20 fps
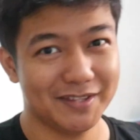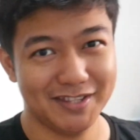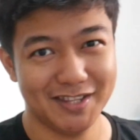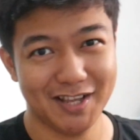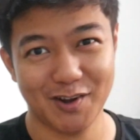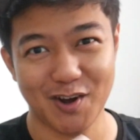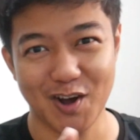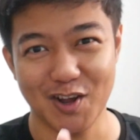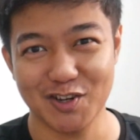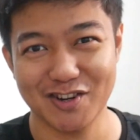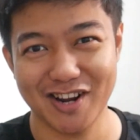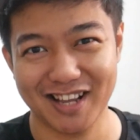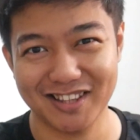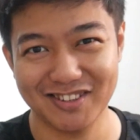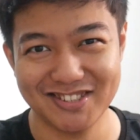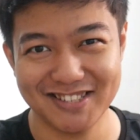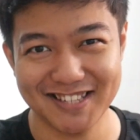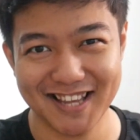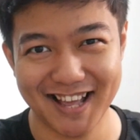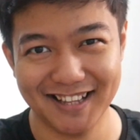contract to
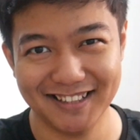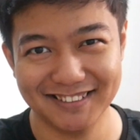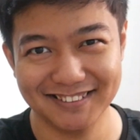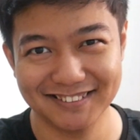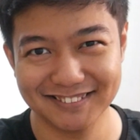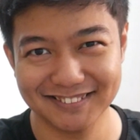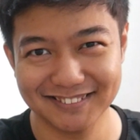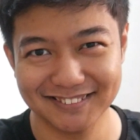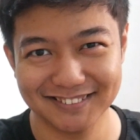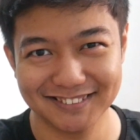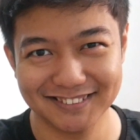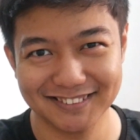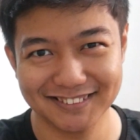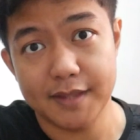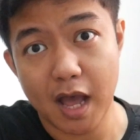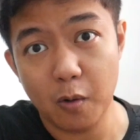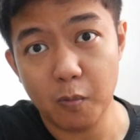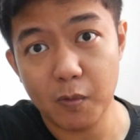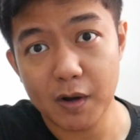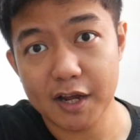sell.
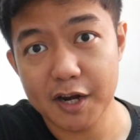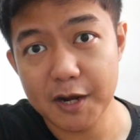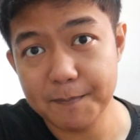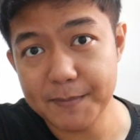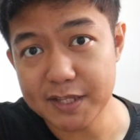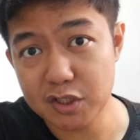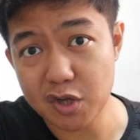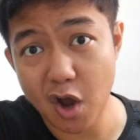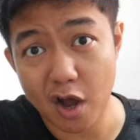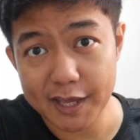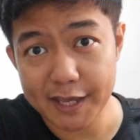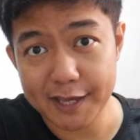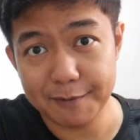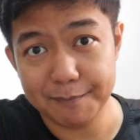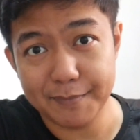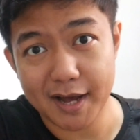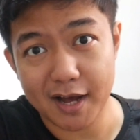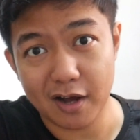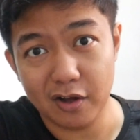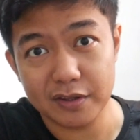Now we're going to be
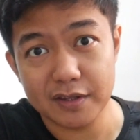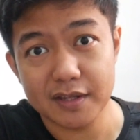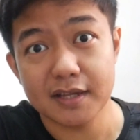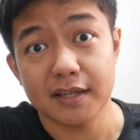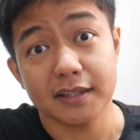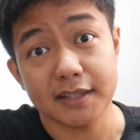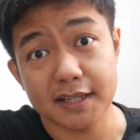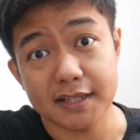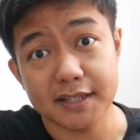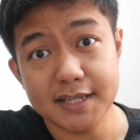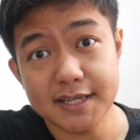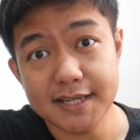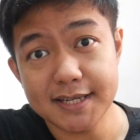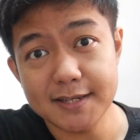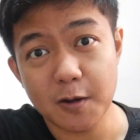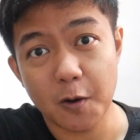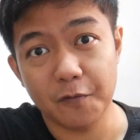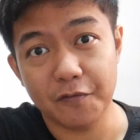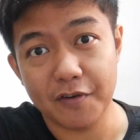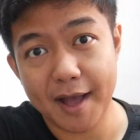talking about the
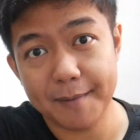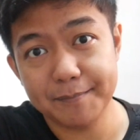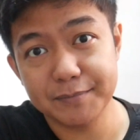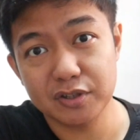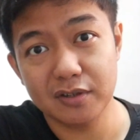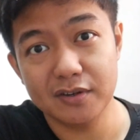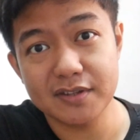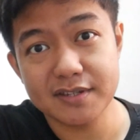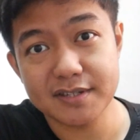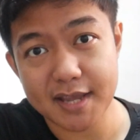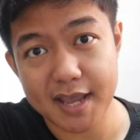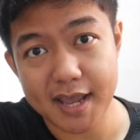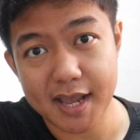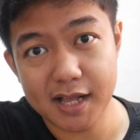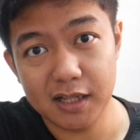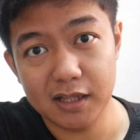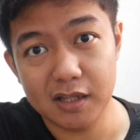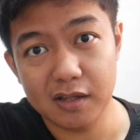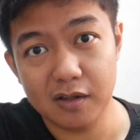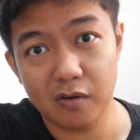deed of absolute
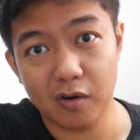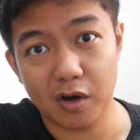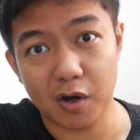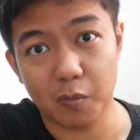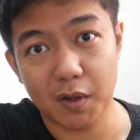sale,